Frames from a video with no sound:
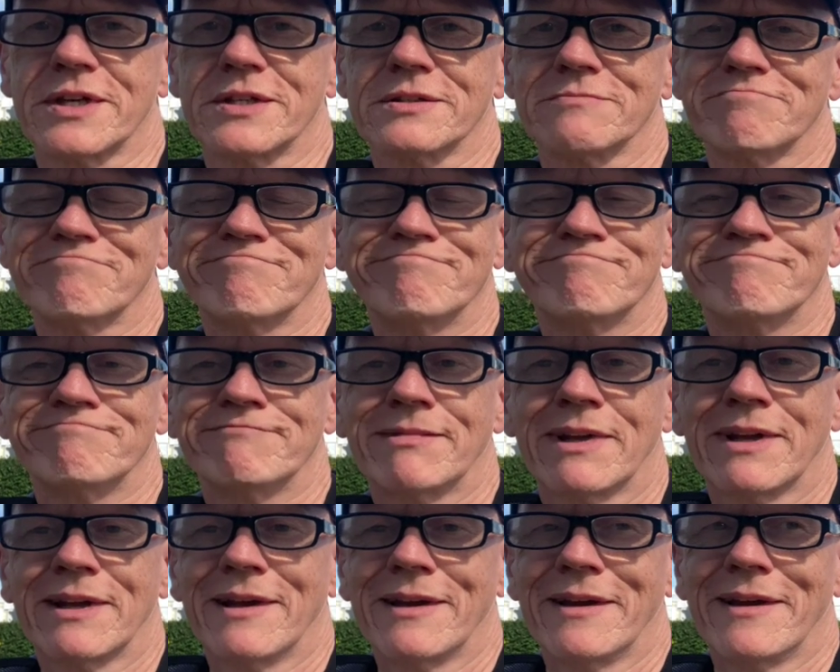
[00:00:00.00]

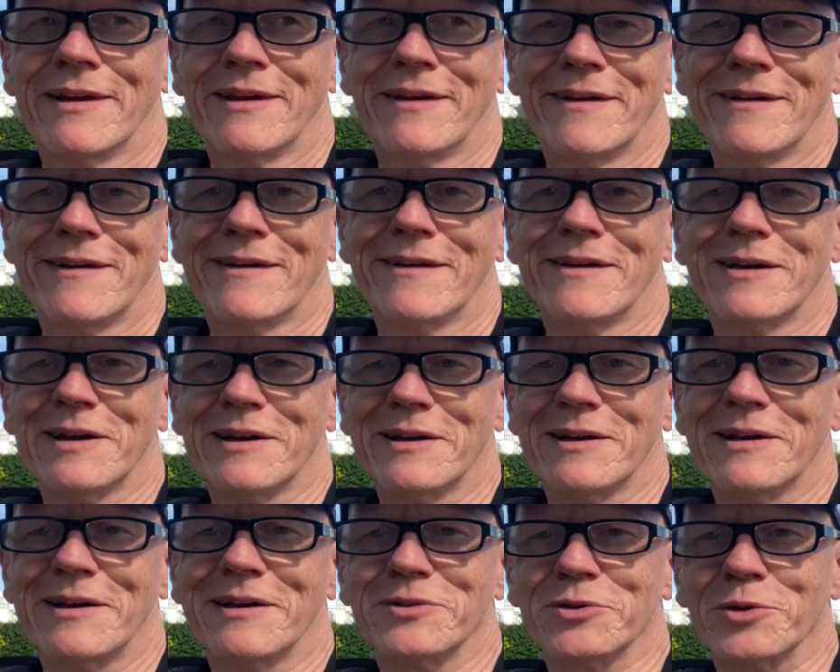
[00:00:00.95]

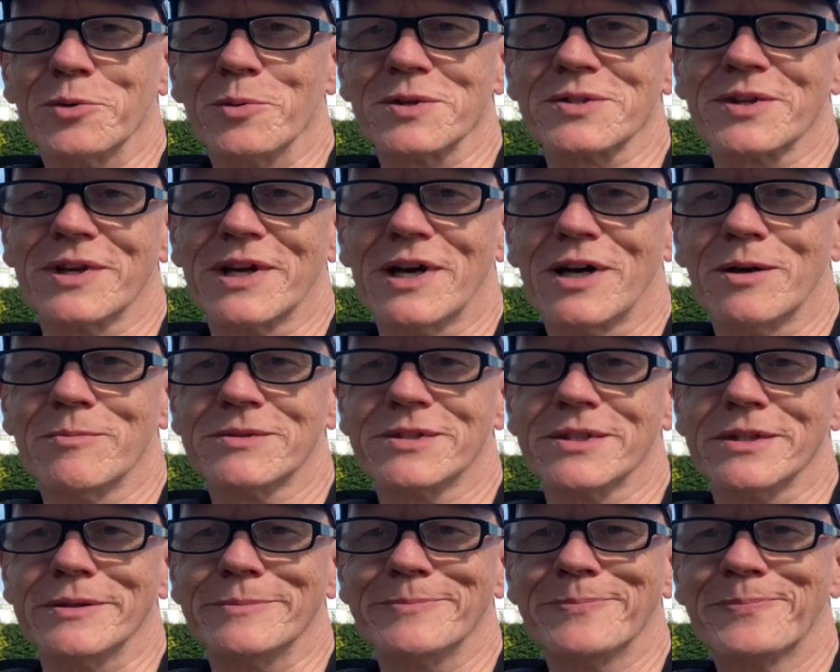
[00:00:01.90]
I don't know what's going to happen to it.